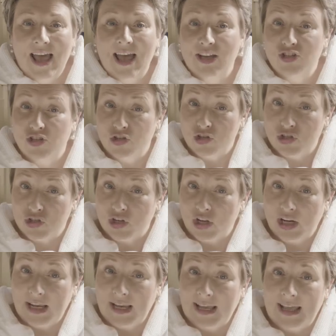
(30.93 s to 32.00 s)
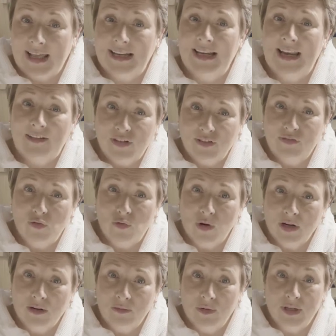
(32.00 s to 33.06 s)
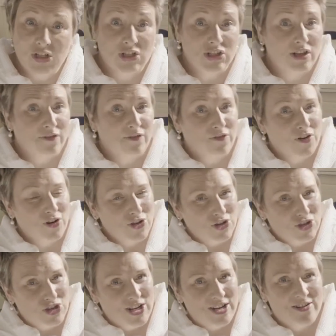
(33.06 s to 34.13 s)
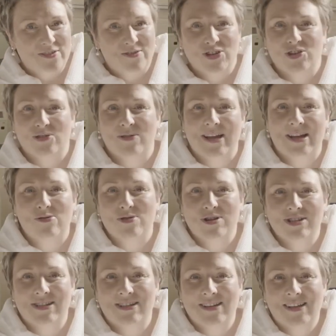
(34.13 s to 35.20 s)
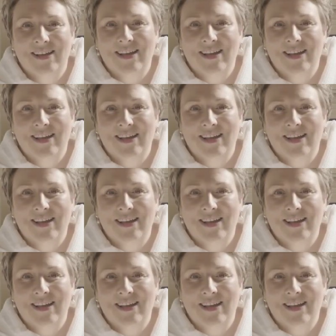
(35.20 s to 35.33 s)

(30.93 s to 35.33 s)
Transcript: And you study at level four, which is the first year of a degree course,